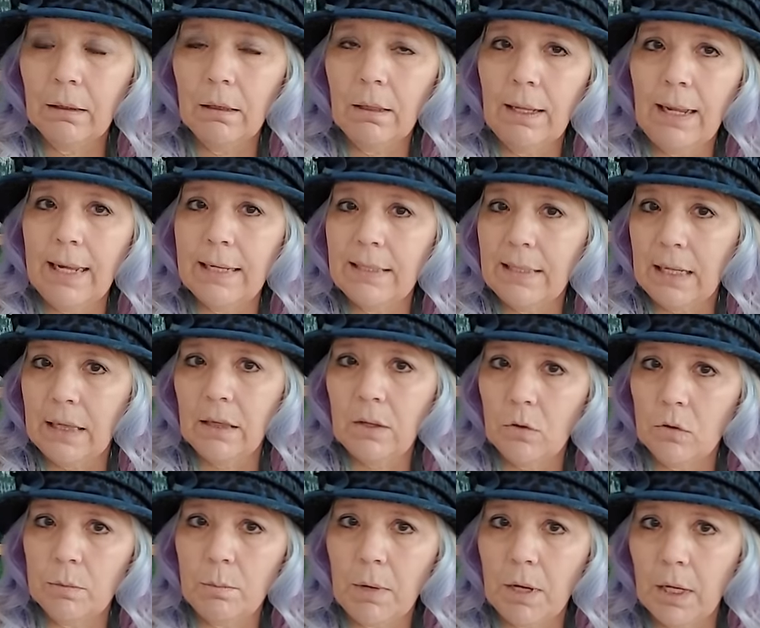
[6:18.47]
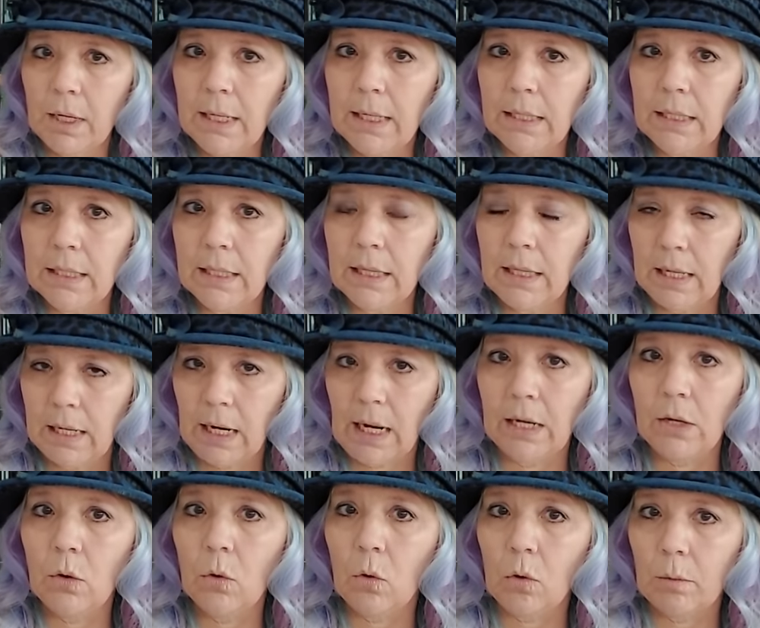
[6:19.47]
less at those markets than
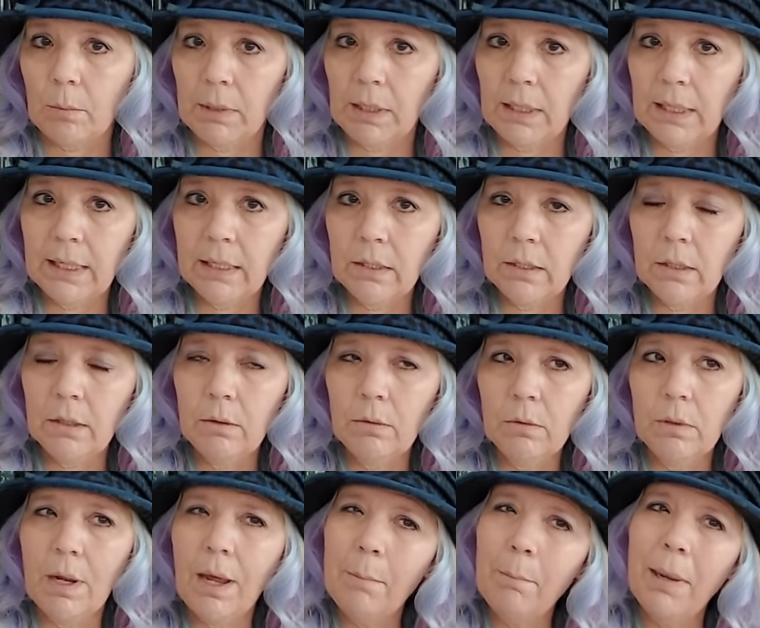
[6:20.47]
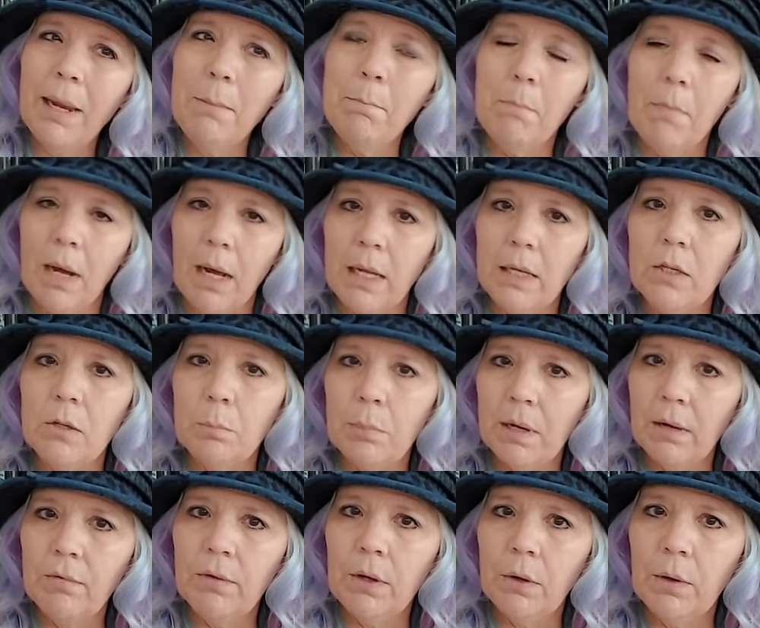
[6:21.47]
I normally do, not by much,
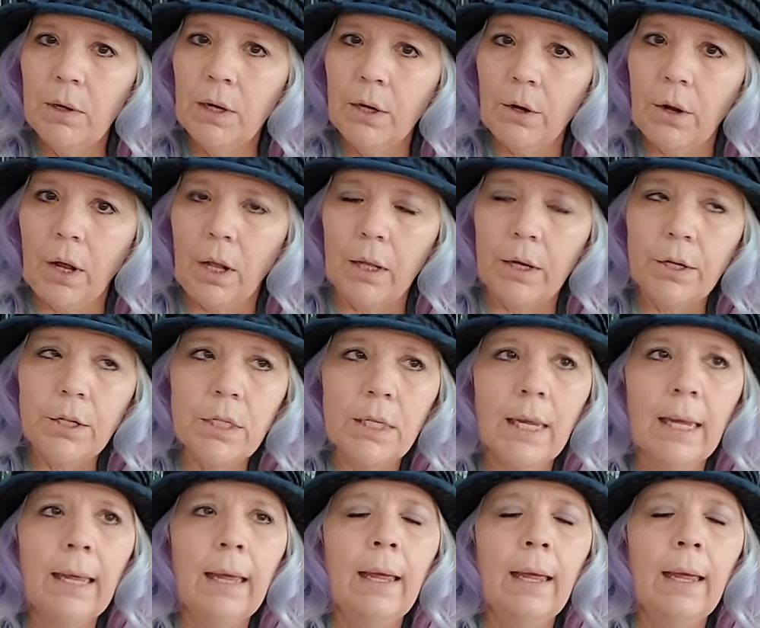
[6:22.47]
but a few hundred dollars.